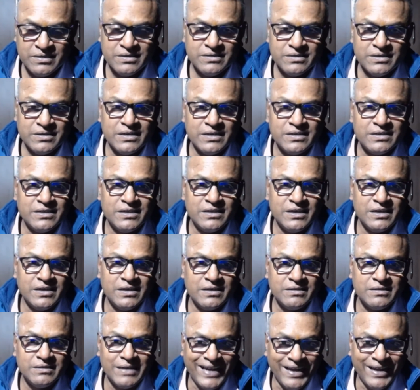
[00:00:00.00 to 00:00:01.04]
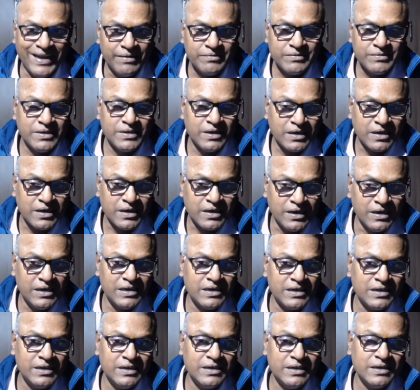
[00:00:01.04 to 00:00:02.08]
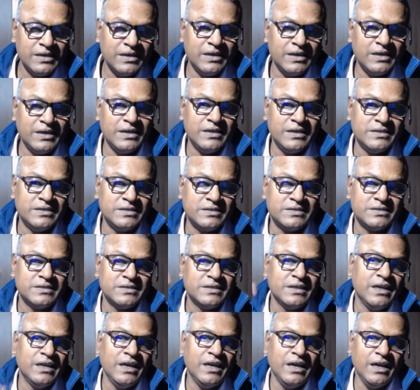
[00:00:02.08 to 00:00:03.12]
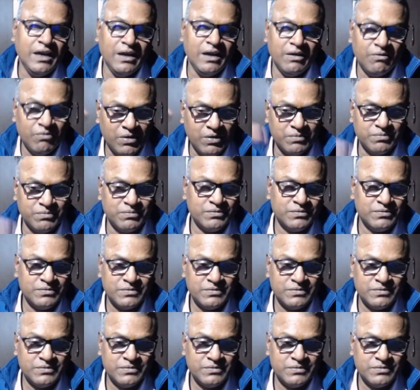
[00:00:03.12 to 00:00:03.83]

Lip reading: that the country is our